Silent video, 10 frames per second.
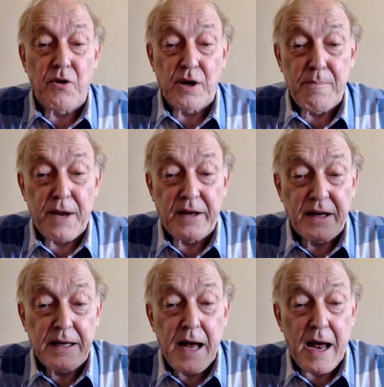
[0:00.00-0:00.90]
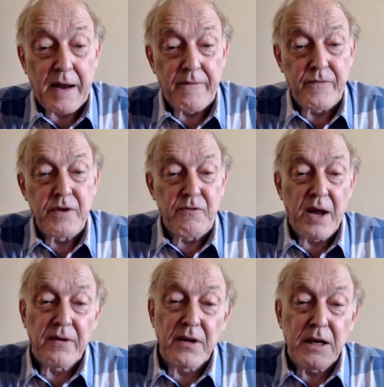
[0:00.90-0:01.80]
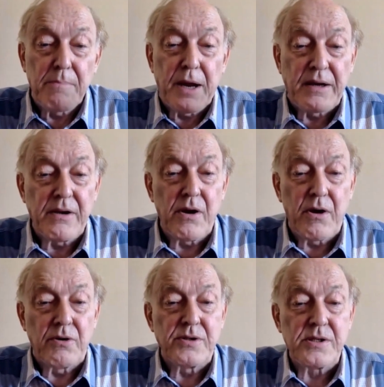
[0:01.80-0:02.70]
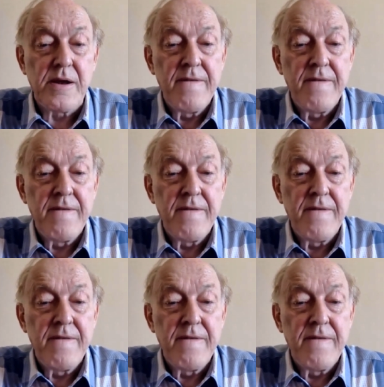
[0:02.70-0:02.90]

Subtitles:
a bloody lie rather than a bloody nose.